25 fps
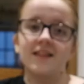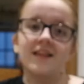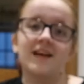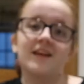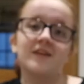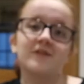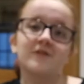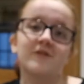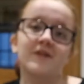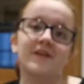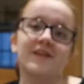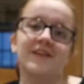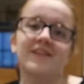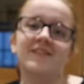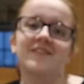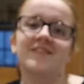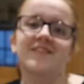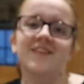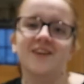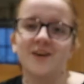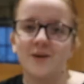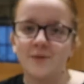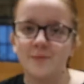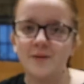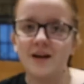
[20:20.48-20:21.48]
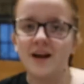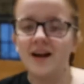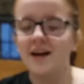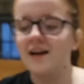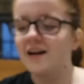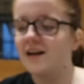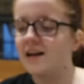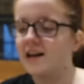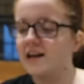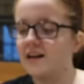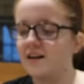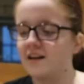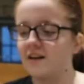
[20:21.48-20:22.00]
The ice cream scoop.
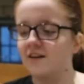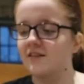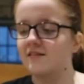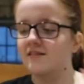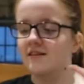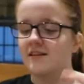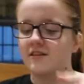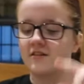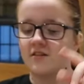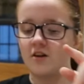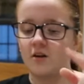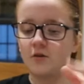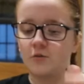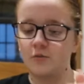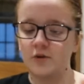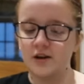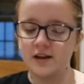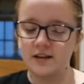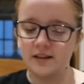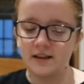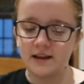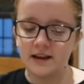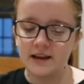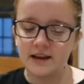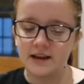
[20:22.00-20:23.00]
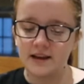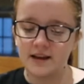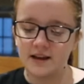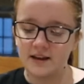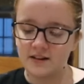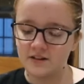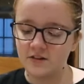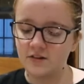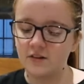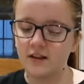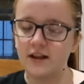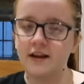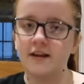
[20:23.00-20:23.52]
Because it's not really,
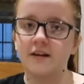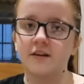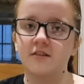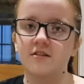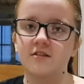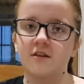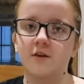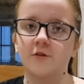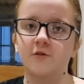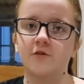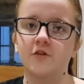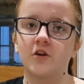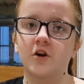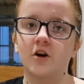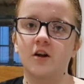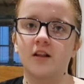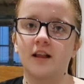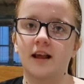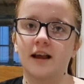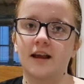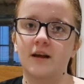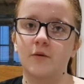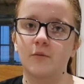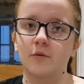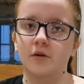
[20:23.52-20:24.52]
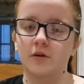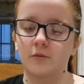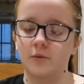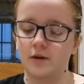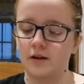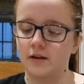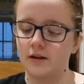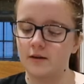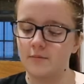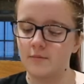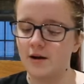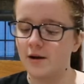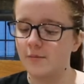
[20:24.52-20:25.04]
it's not like a soft dough, like it won't,
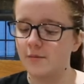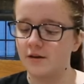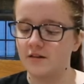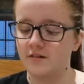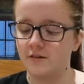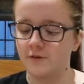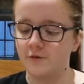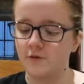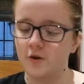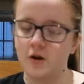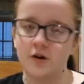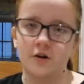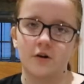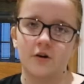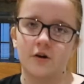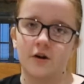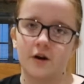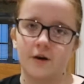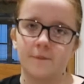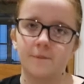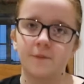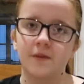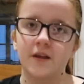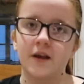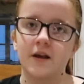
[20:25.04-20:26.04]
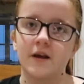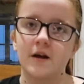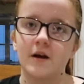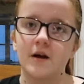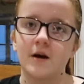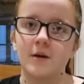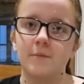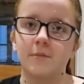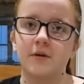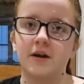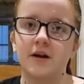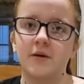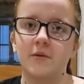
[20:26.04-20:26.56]
well, it might be a soft dough, I don't know.
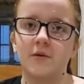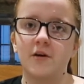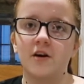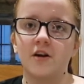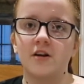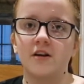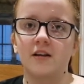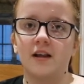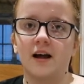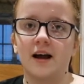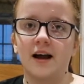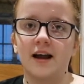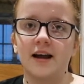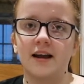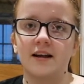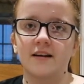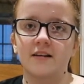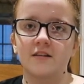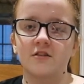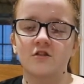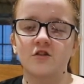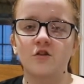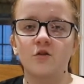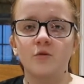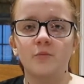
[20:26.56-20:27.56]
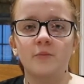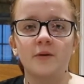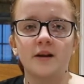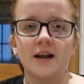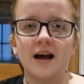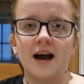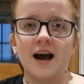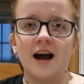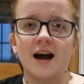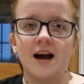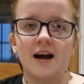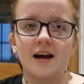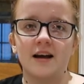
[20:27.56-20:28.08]
But it weren't like scooping
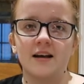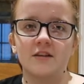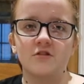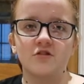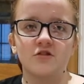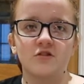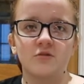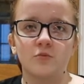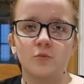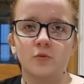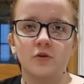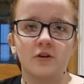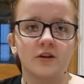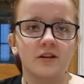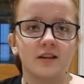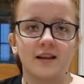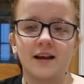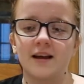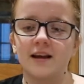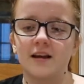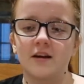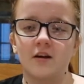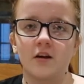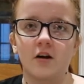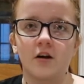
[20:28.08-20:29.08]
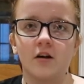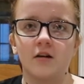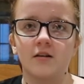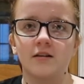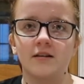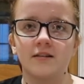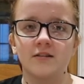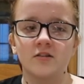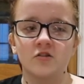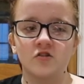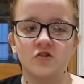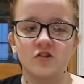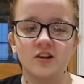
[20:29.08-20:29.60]
out, it just wouldn't let you go
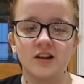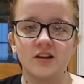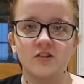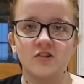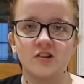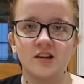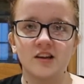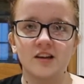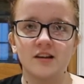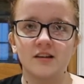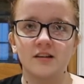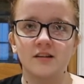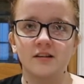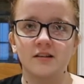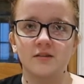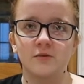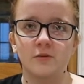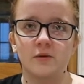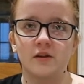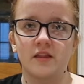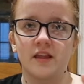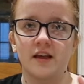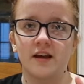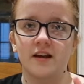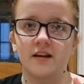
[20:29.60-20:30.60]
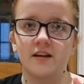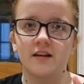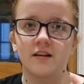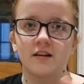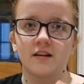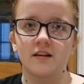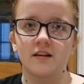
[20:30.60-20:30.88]
ching ching with it.